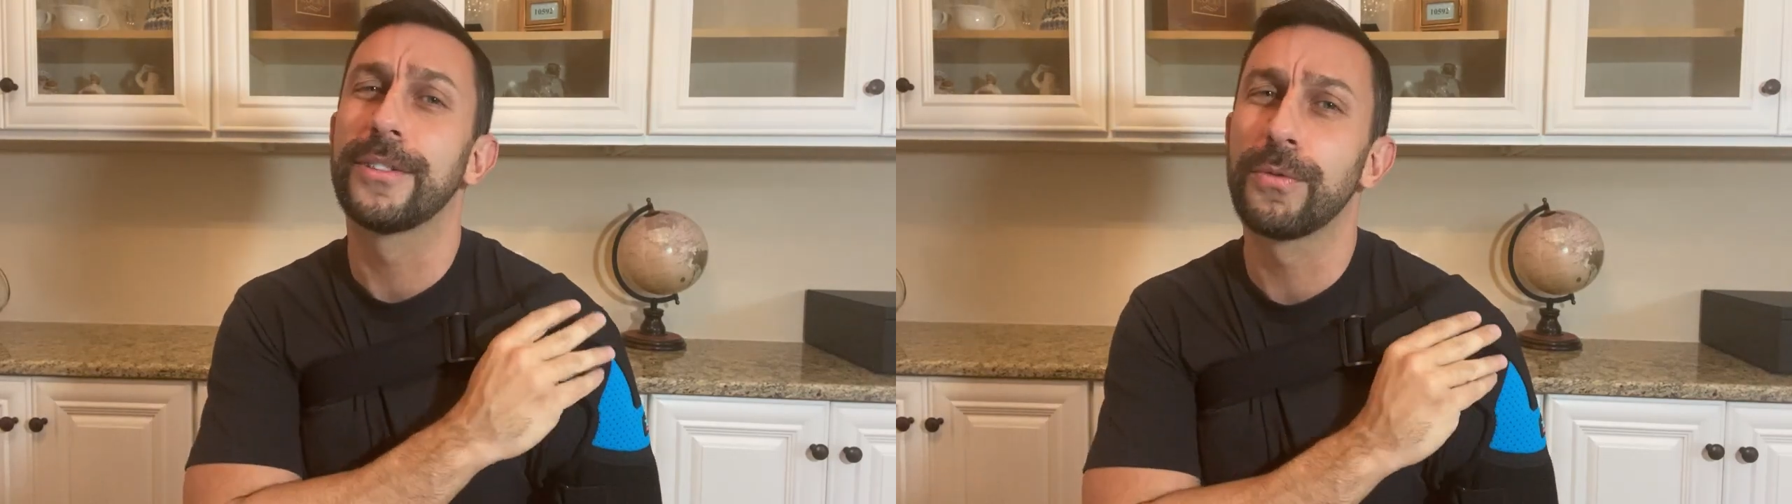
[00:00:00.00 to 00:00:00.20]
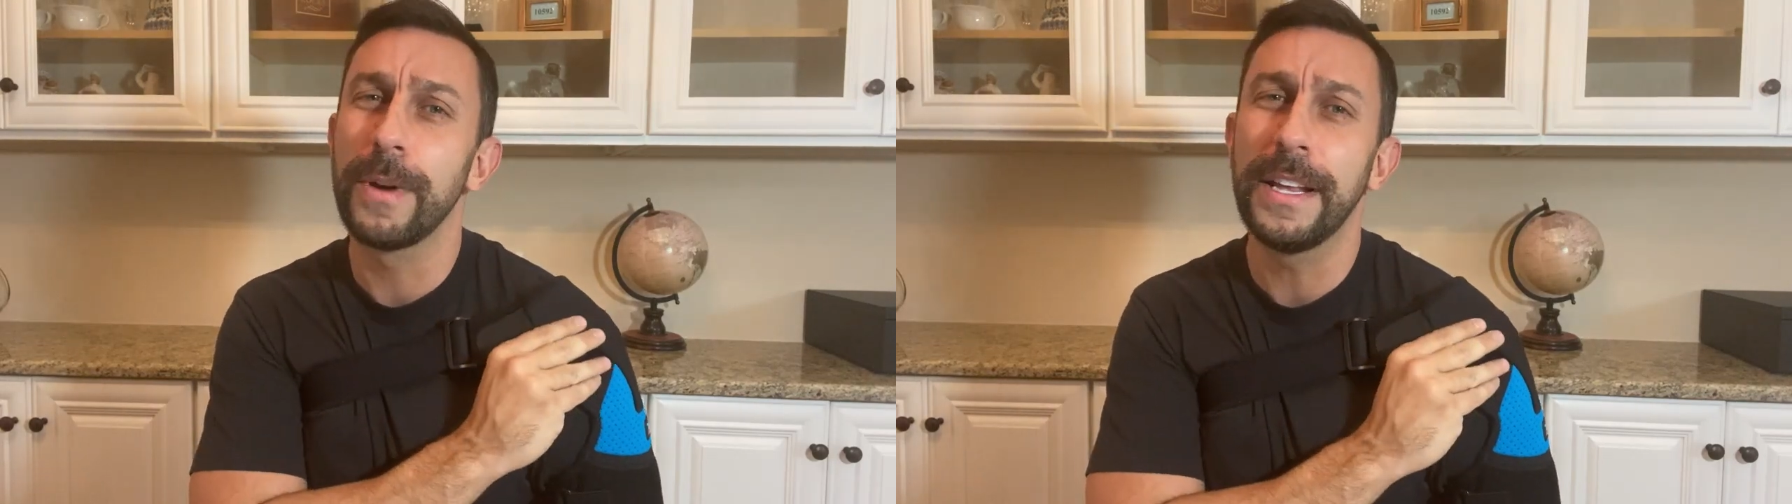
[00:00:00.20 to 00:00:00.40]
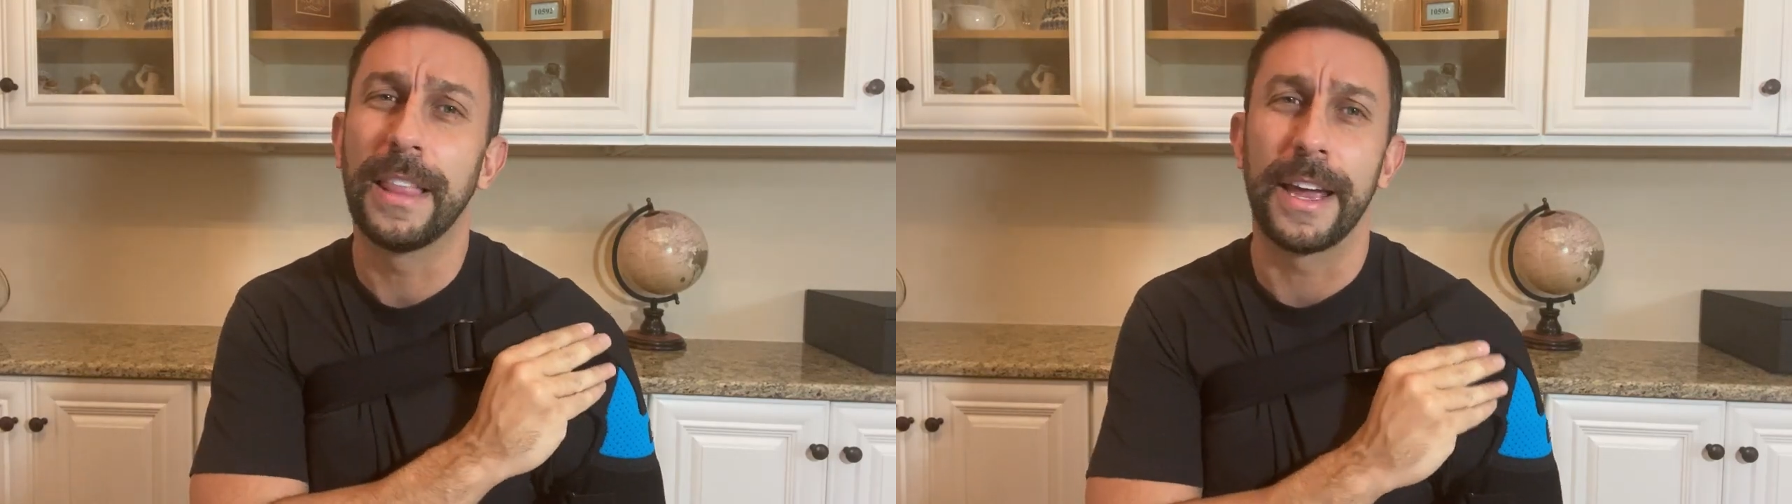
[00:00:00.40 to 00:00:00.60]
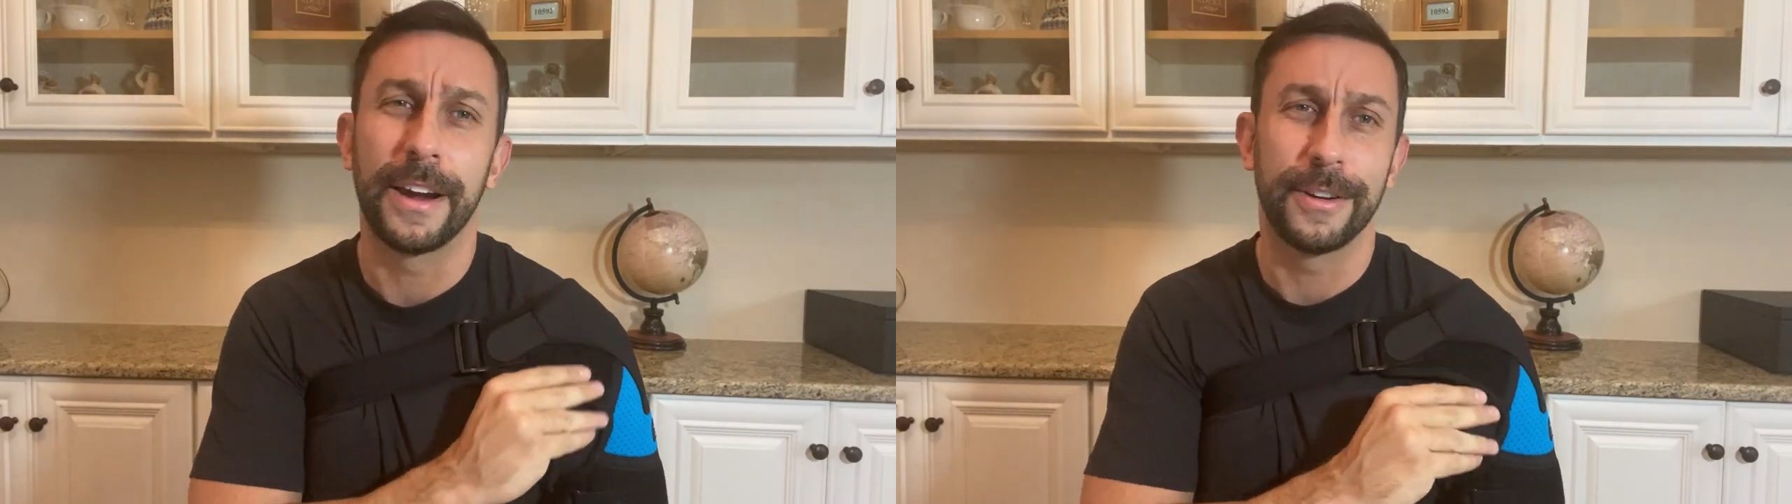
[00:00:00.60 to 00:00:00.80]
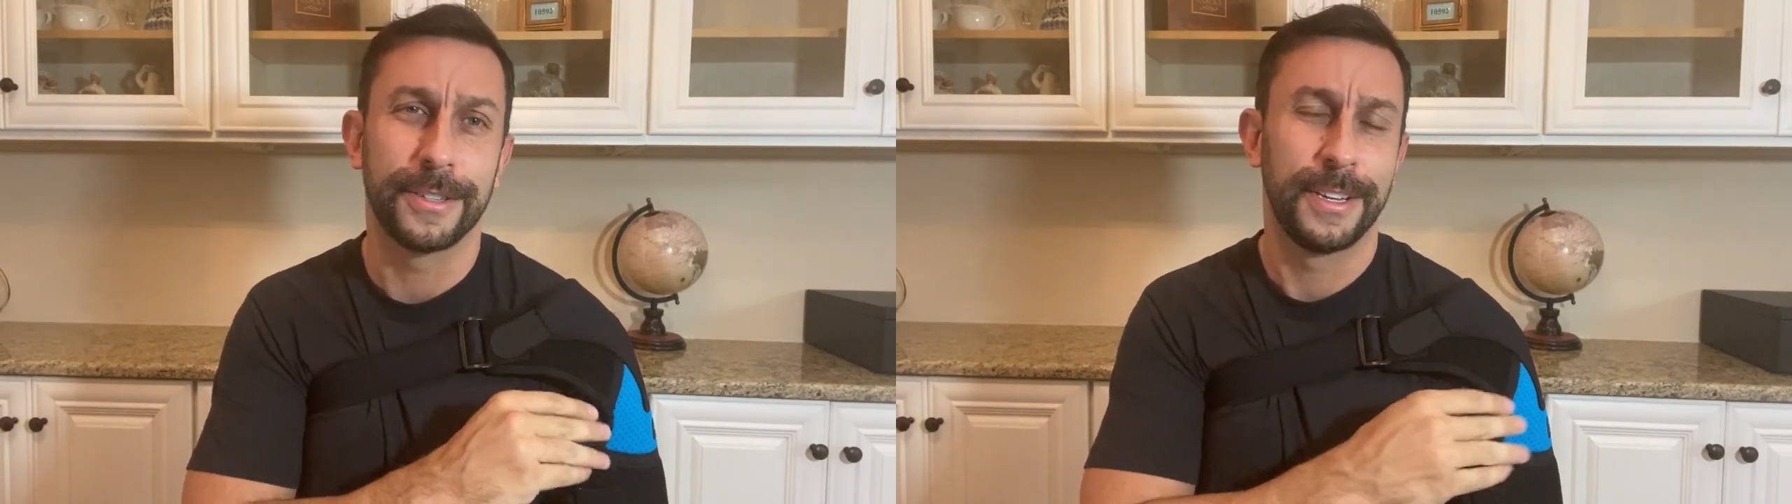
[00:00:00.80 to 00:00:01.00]
three
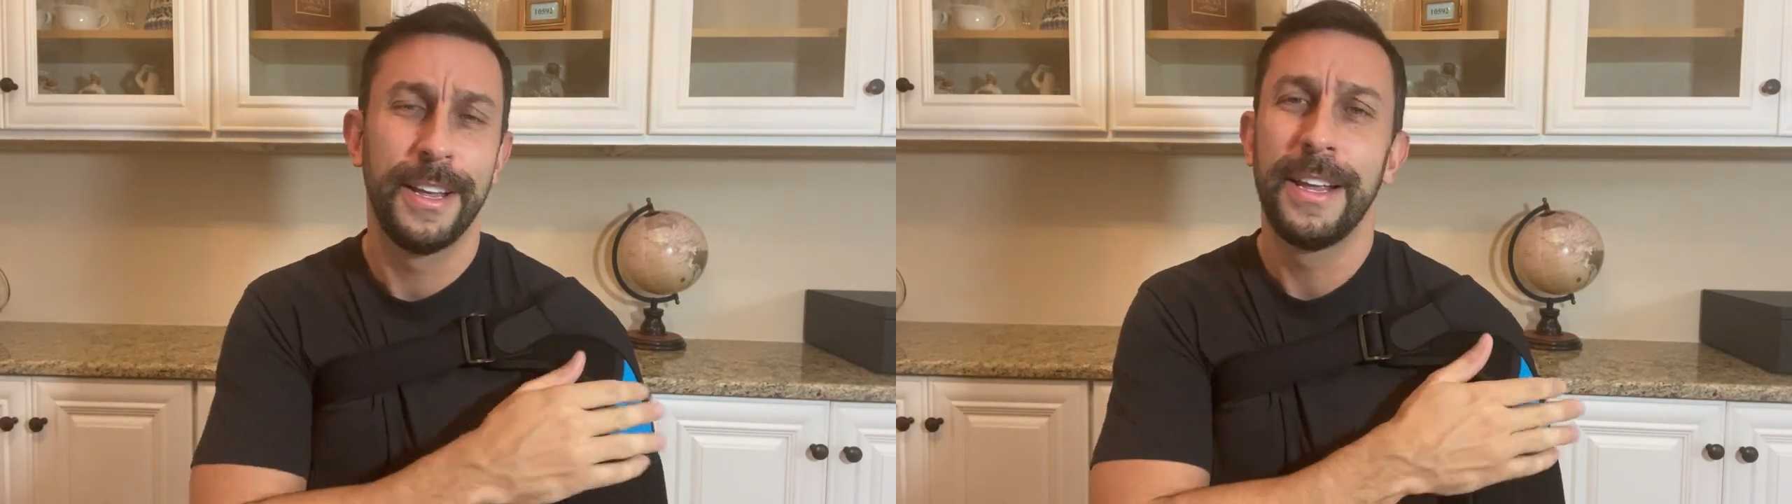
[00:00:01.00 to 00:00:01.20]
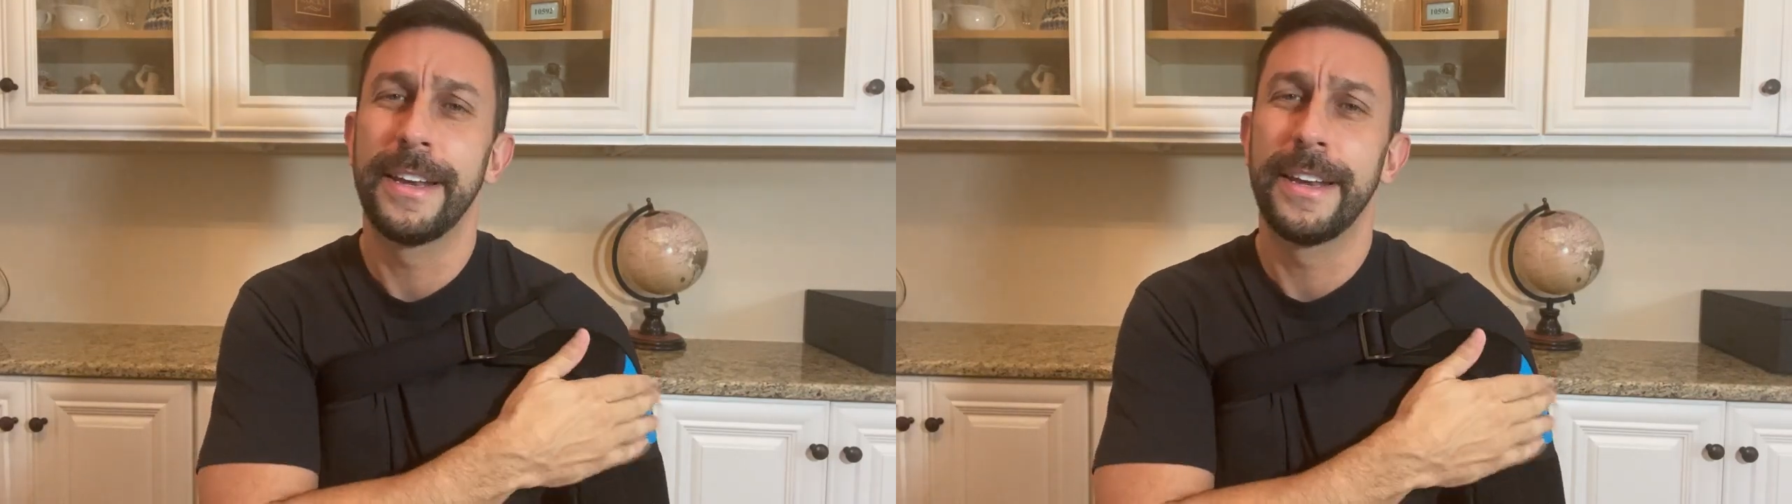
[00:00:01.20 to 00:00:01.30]
layers,